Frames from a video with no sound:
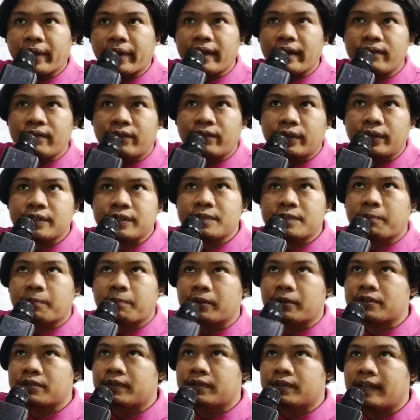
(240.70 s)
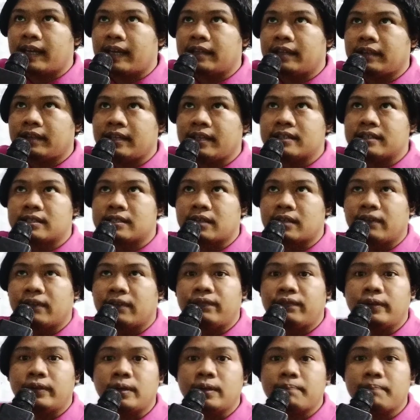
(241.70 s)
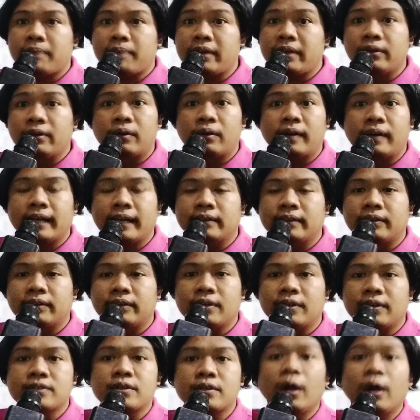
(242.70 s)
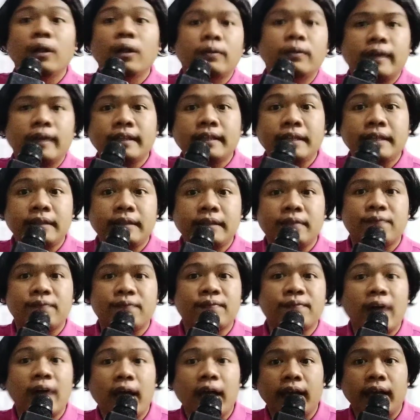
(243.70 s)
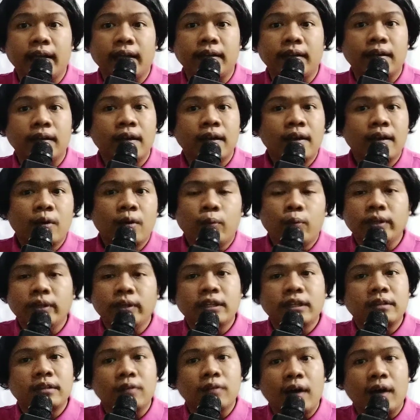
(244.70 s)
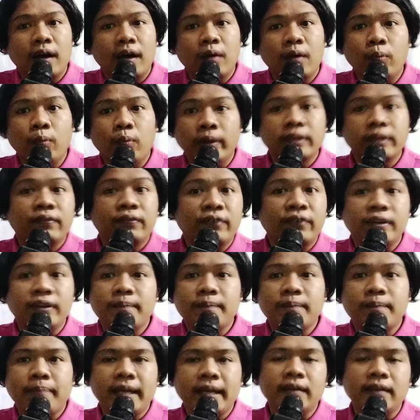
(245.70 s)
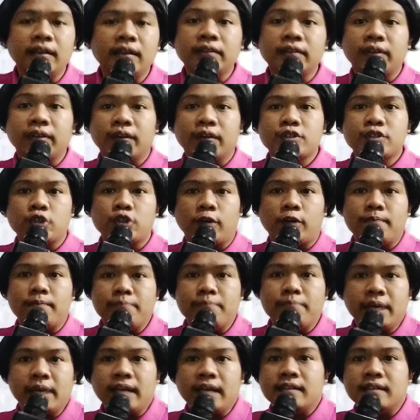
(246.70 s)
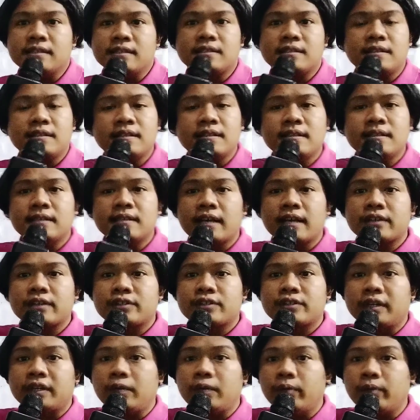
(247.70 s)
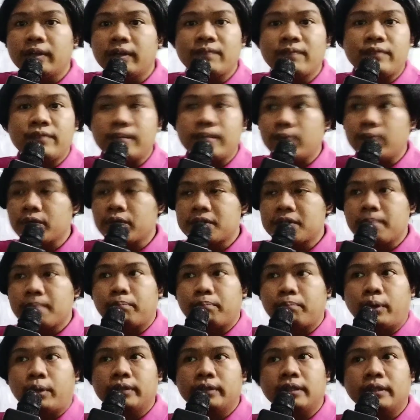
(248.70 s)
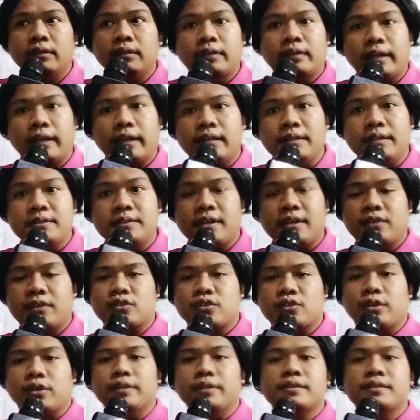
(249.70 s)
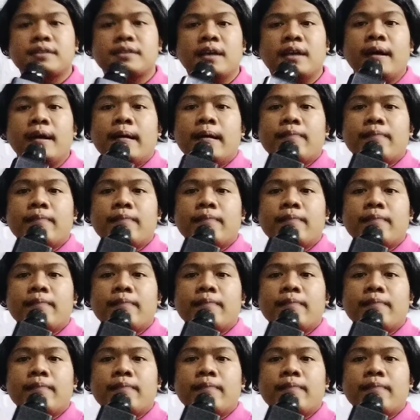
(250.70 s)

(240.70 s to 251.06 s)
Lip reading: diverse personalities of Filipino writers already define what Philippine literature means. This is actually one of the most important realizations